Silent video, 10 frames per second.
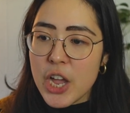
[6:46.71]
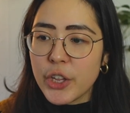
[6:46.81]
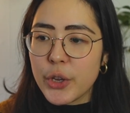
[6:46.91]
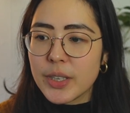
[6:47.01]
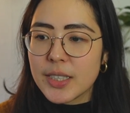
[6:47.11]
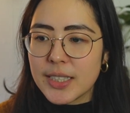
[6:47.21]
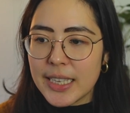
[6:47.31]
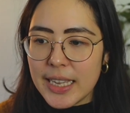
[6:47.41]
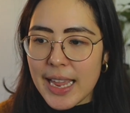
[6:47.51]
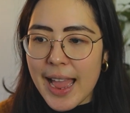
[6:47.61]
you can
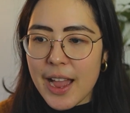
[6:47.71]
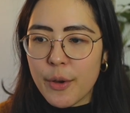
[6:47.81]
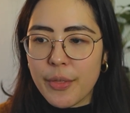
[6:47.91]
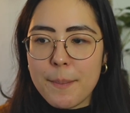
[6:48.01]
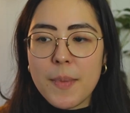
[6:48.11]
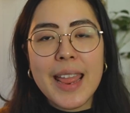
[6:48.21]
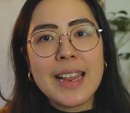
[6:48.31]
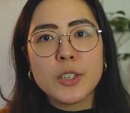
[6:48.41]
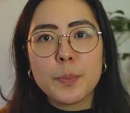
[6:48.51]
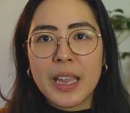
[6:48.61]
see how there might
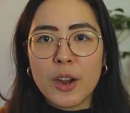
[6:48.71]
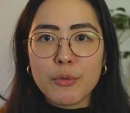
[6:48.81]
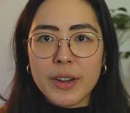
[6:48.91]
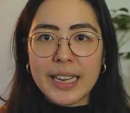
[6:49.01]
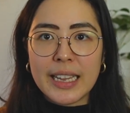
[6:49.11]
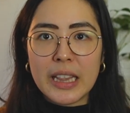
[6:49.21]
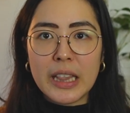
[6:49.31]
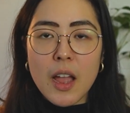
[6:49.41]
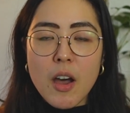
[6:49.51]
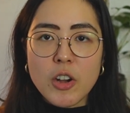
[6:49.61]
end up being a really
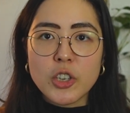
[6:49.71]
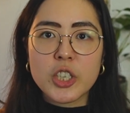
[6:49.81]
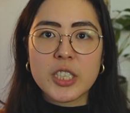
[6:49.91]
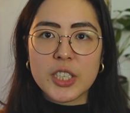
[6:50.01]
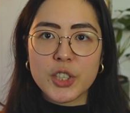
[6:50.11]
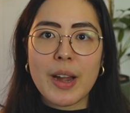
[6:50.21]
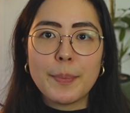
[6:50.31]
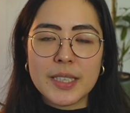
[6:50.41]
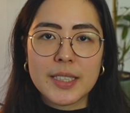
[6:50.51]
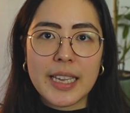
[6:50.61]
large
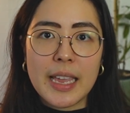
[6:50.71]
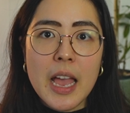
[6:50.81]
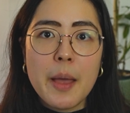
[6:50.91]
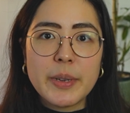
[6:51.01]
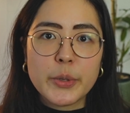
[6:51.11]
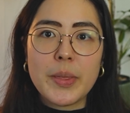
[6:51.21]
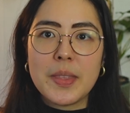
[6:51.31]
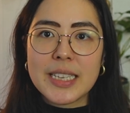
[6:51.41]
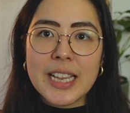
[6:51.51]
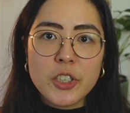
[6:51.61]
discrepancy between
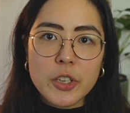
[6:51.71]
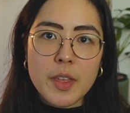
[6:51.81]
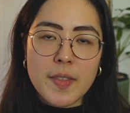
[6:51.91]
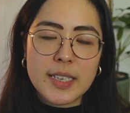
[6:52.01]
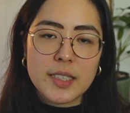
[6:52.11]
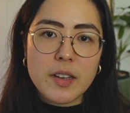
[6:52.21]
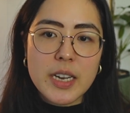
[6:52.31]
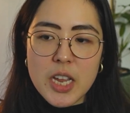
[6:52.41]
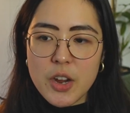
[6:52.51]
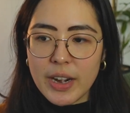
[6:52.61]
the tension that the
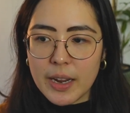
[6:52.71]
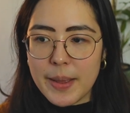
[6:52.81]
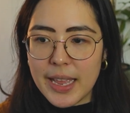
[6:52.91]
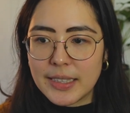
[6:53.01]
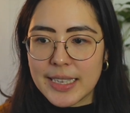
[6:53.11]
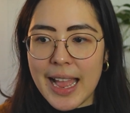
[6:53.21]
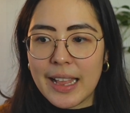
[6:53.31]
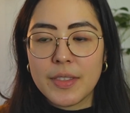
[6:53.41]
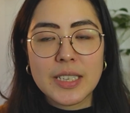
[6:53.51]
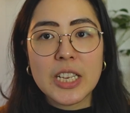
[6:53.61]
designer recommends
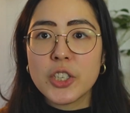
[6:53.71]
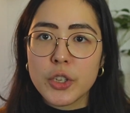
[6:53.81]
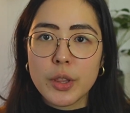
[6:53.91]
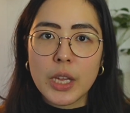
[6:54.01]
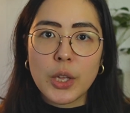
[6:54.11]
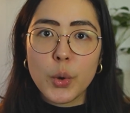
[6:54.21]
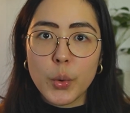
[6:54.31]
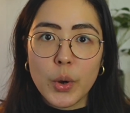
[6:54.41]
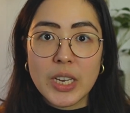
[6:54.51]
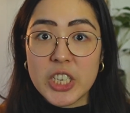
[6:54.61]
and the tension that
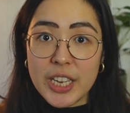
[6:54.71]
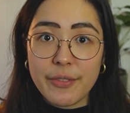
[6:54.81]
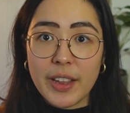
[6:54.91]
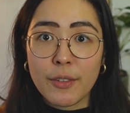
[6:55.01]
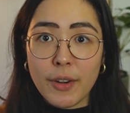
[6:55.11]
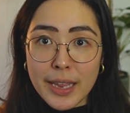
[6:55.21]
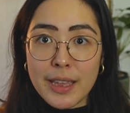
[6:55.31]
you're achieving, right?